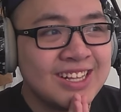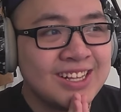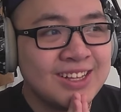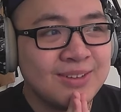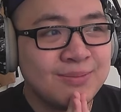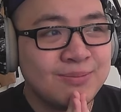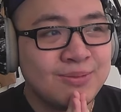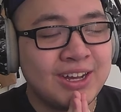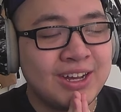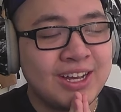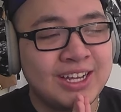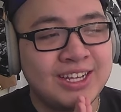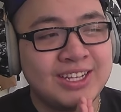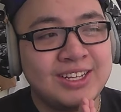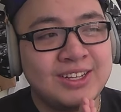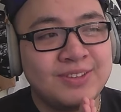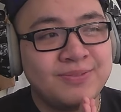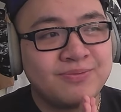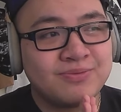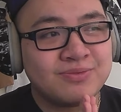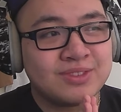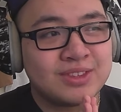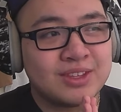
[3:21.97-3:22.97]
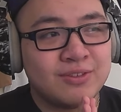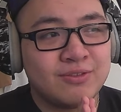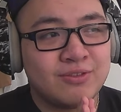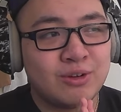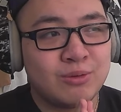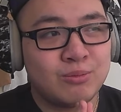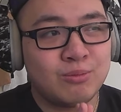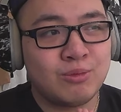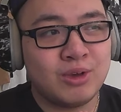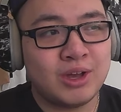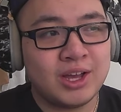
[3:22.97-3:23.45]
But
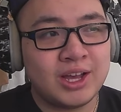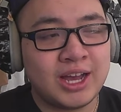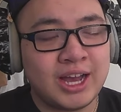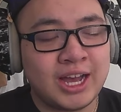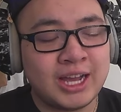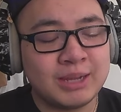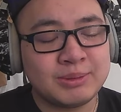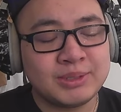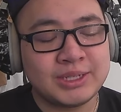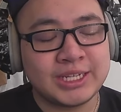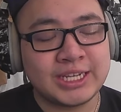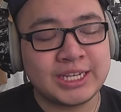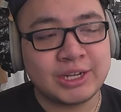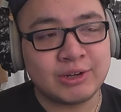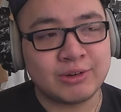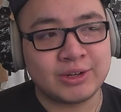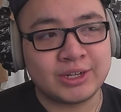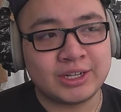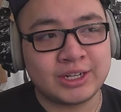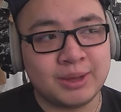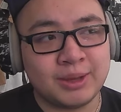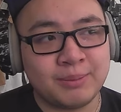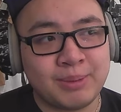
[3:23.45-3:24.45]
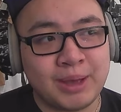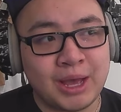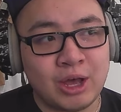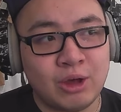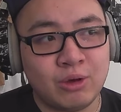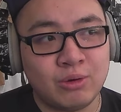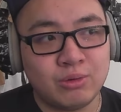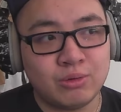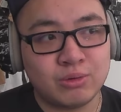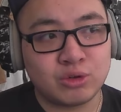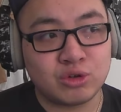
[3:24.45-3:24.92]
from what I'm hearing
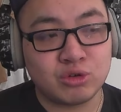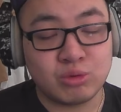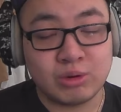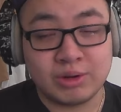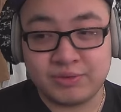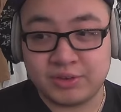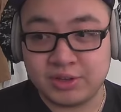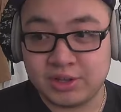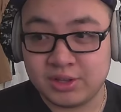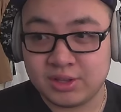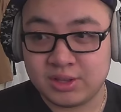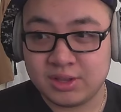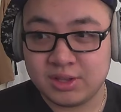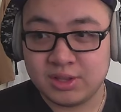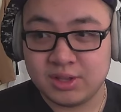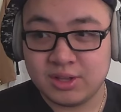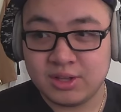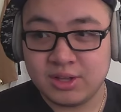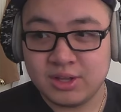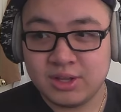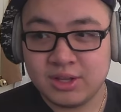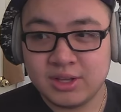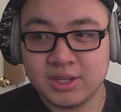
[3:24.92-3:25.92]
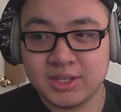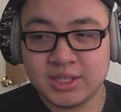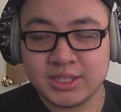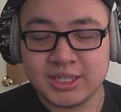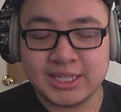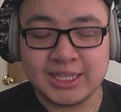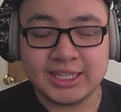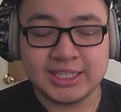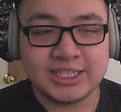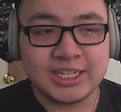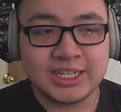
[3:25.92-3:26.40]
about Griffith,
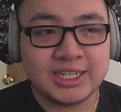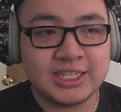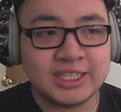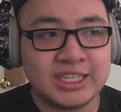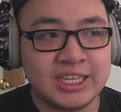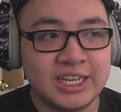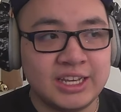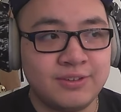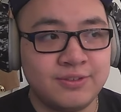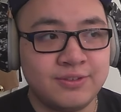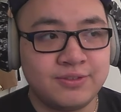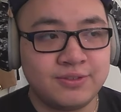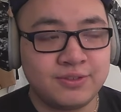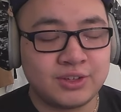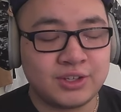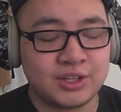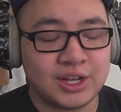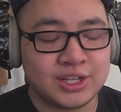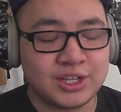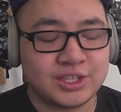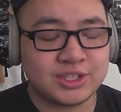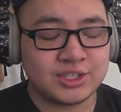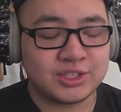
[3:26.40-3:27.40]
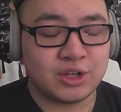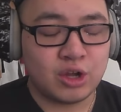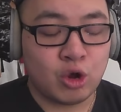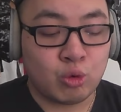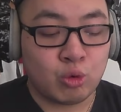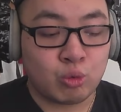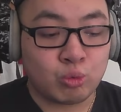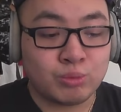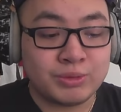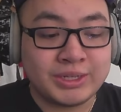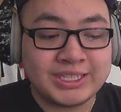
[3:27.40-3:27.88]
he did give Guts a
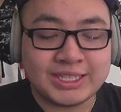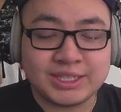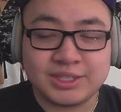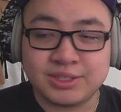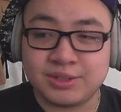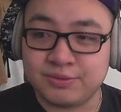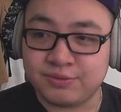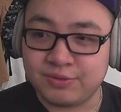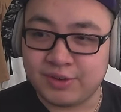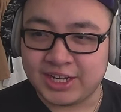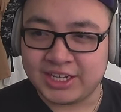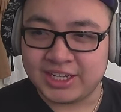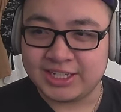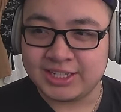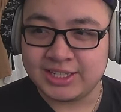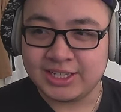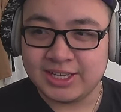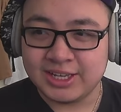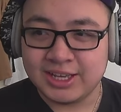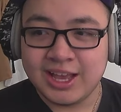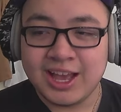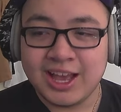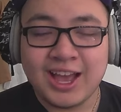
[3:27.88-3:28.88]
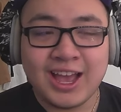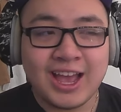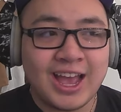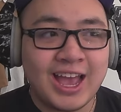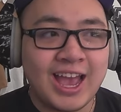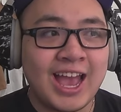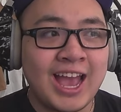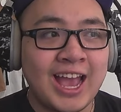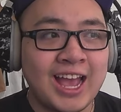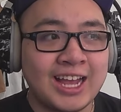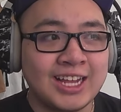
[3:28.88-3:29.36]
reason to fight.
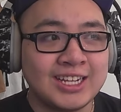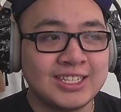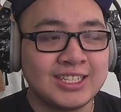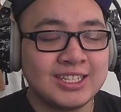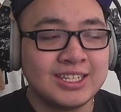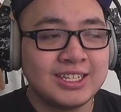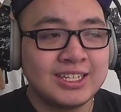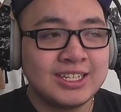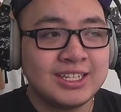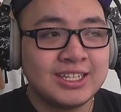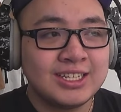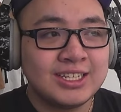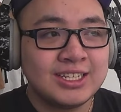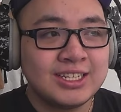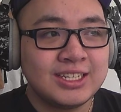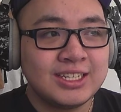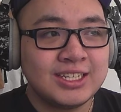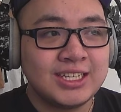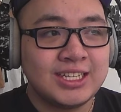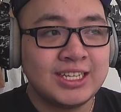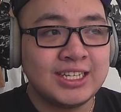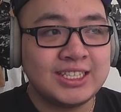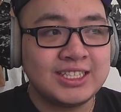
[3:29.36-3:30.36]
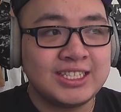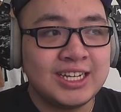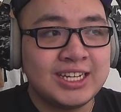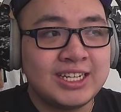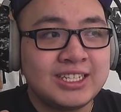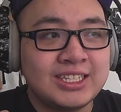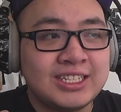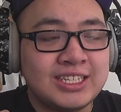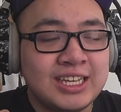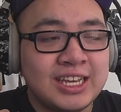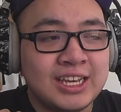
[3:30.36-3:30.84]
And he
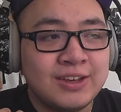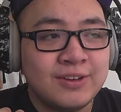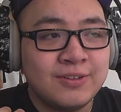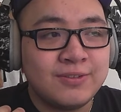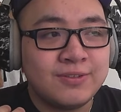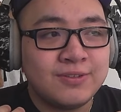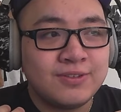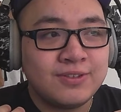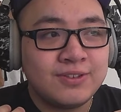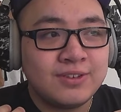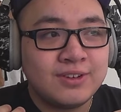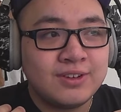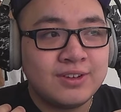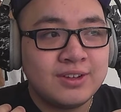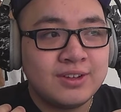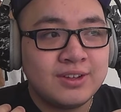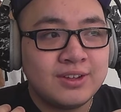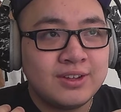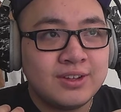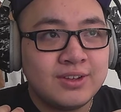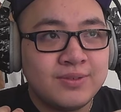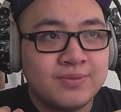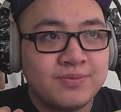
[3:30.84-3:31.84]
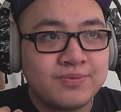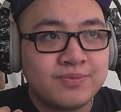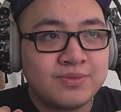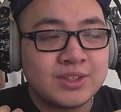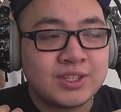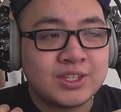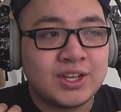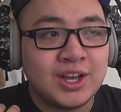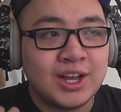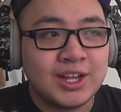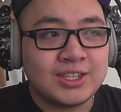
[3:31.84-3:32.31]
did give
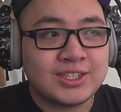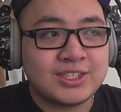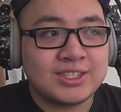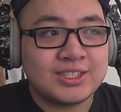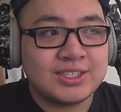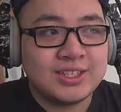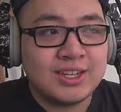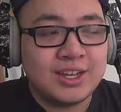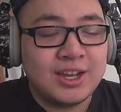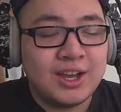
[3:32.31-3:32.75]
Guts...